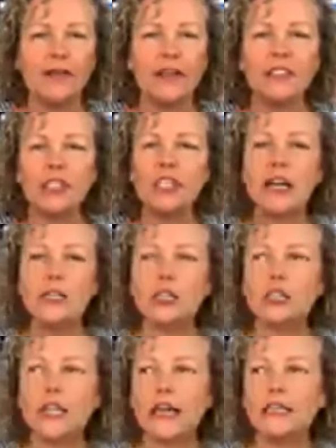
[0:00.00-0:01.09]
They start to
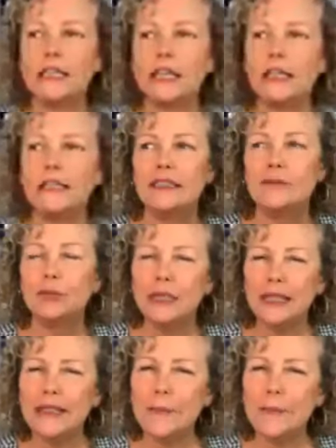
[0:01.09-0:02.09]
understand really